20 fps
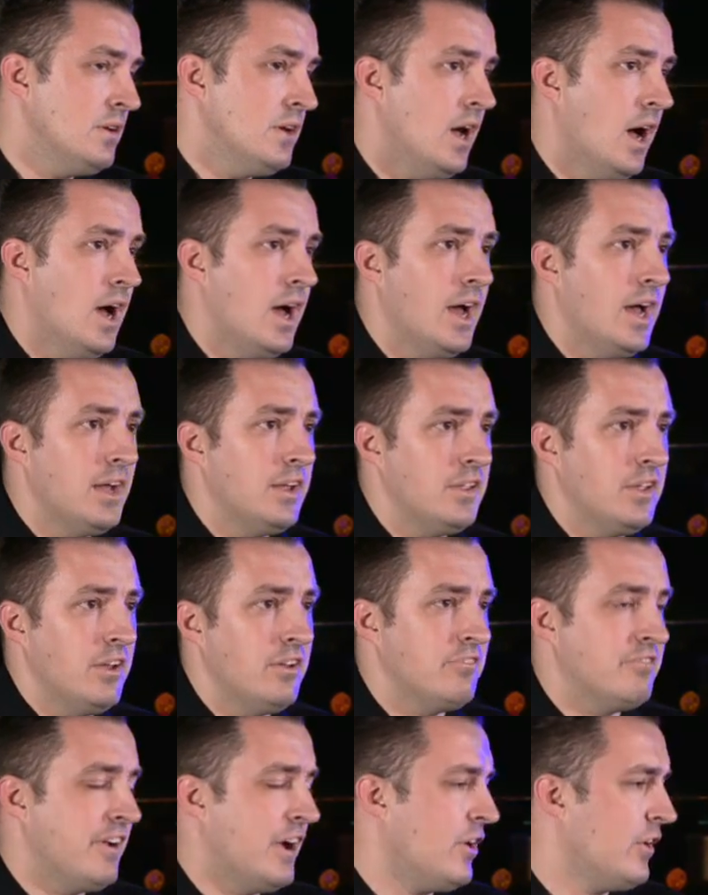Uh,
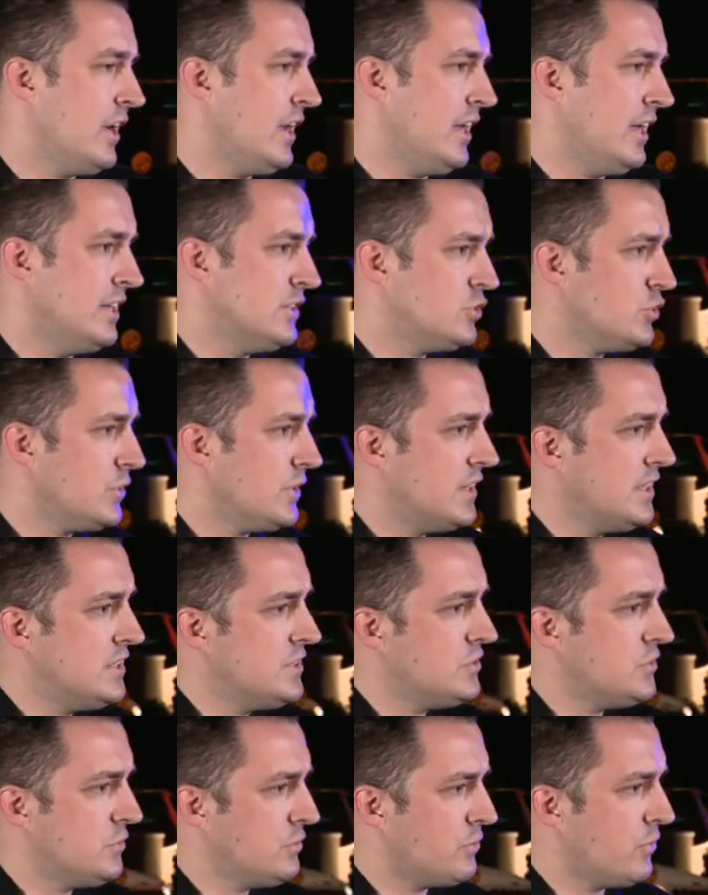varying
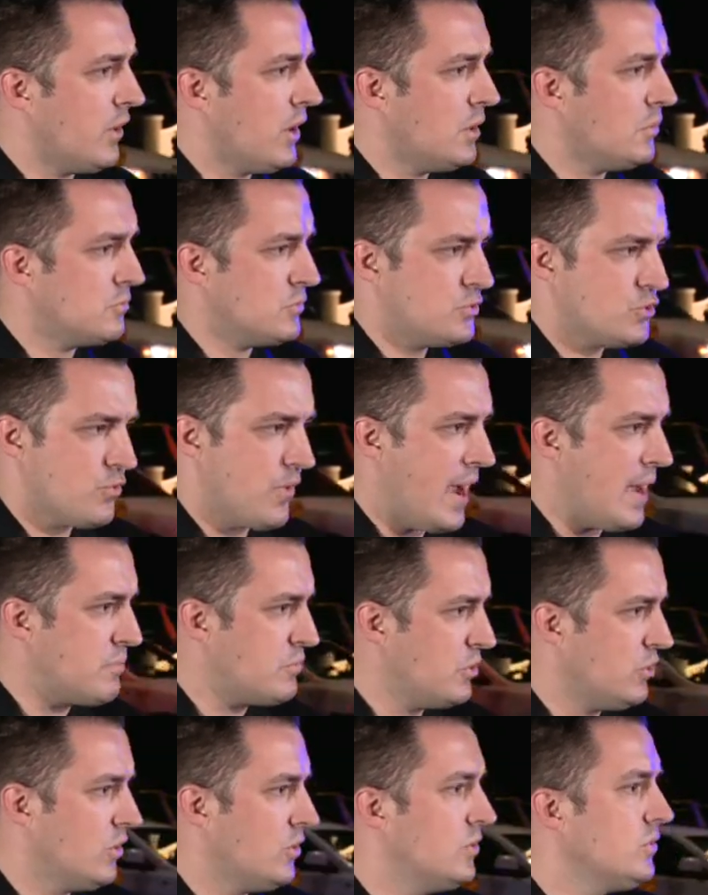injuries from
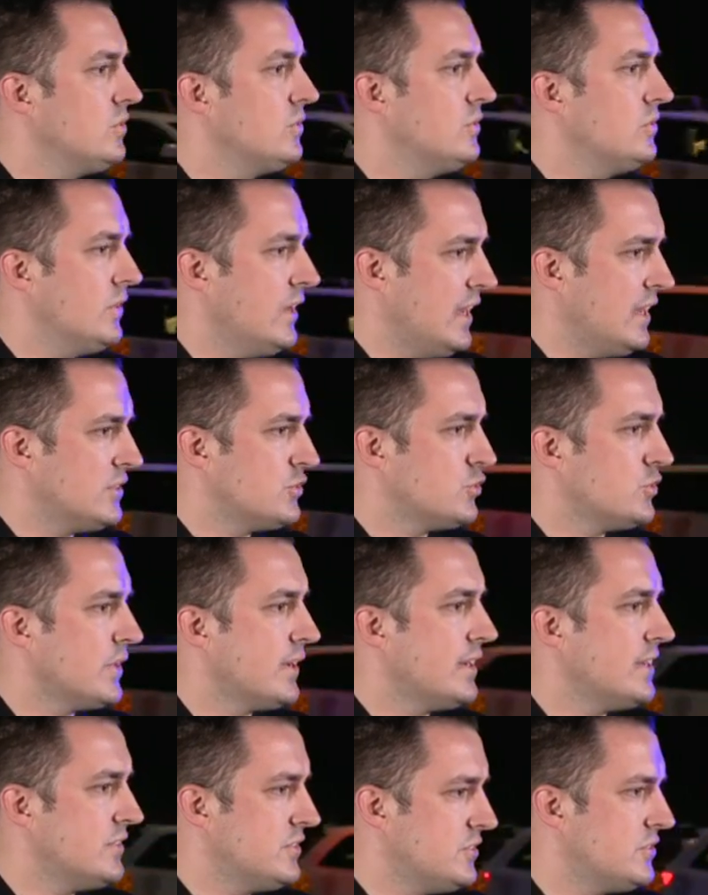shrapnel,
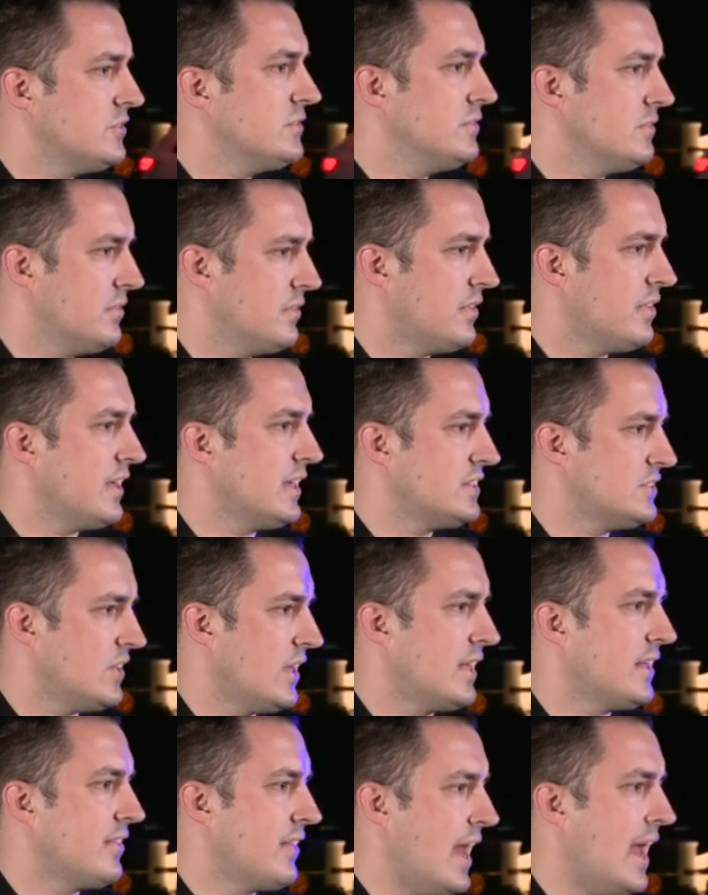injuries, things
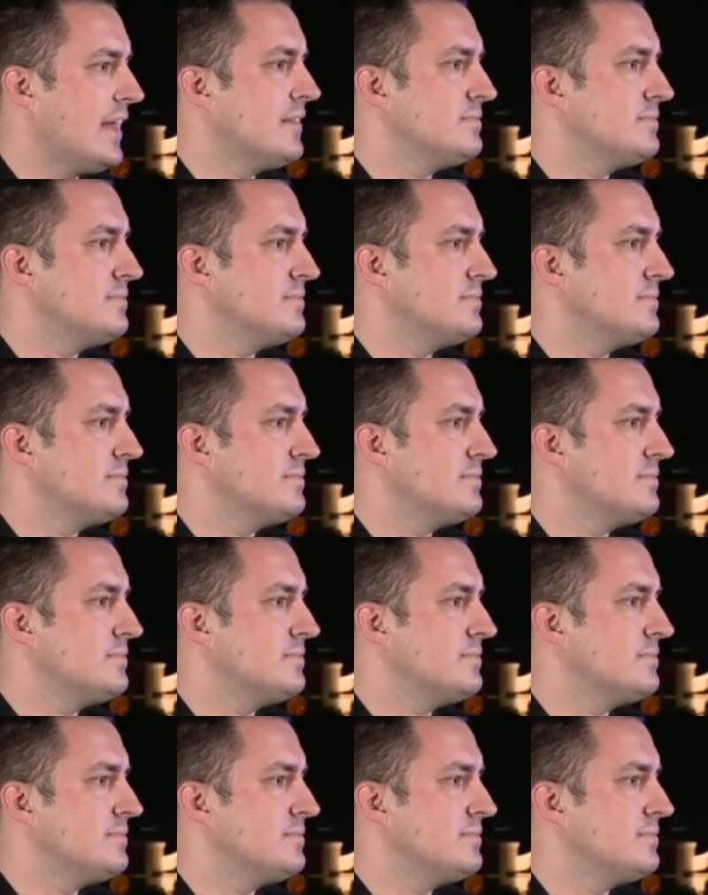like that.